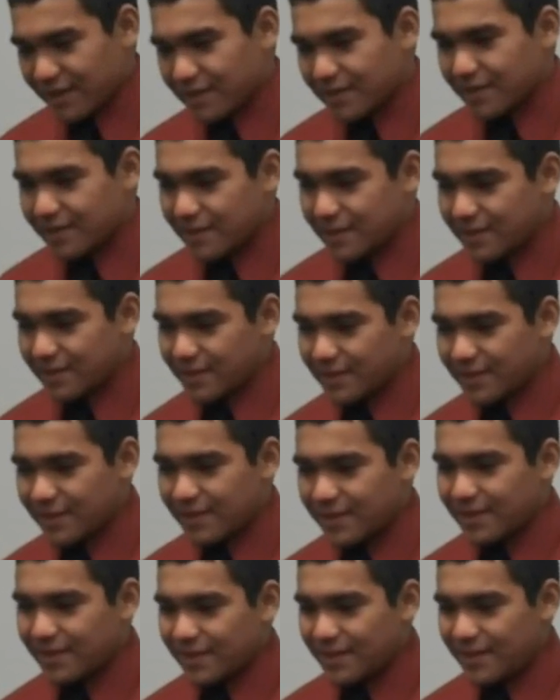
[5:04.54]
and
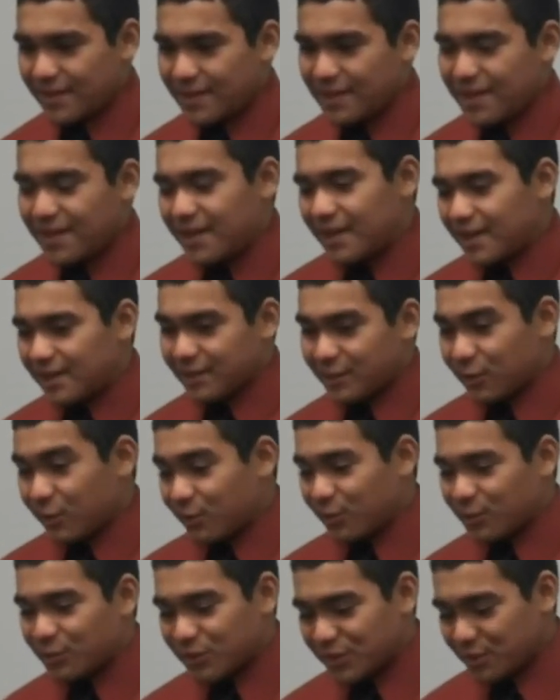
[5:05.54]
told
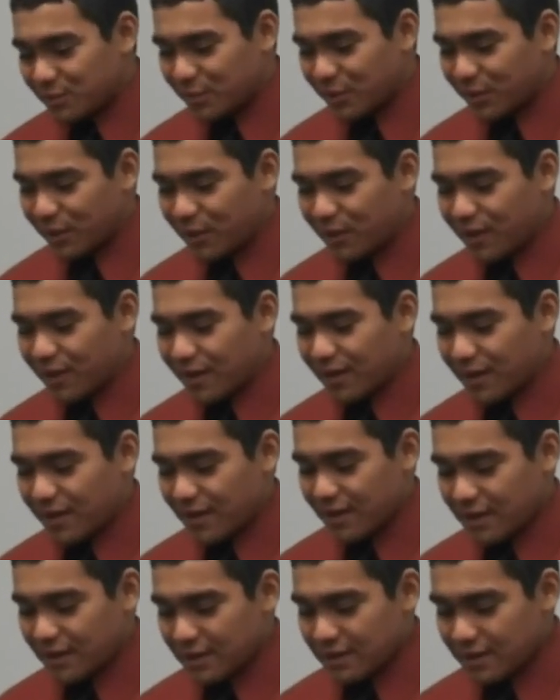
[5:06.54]
him it was going to be all
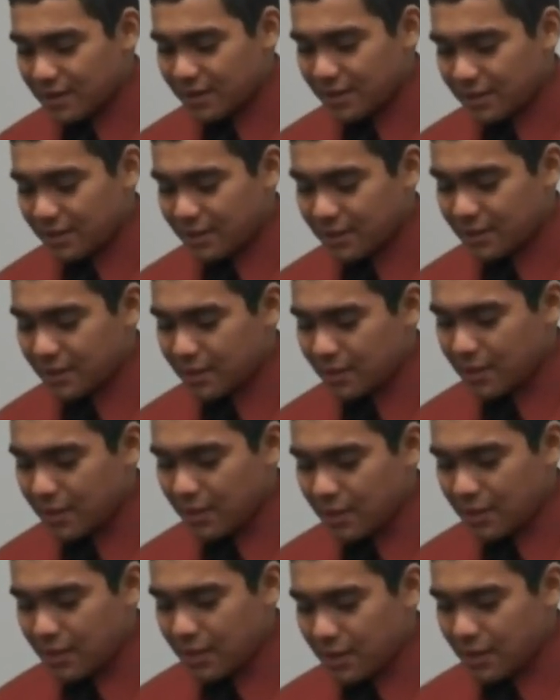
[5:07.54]
right,
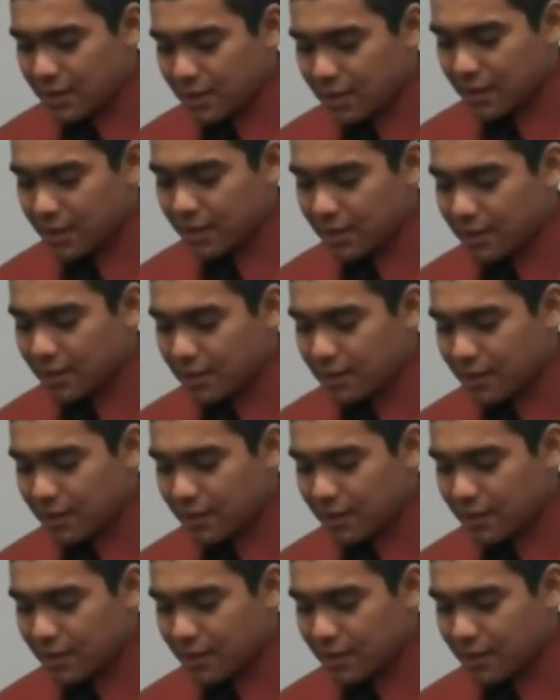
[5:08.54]
and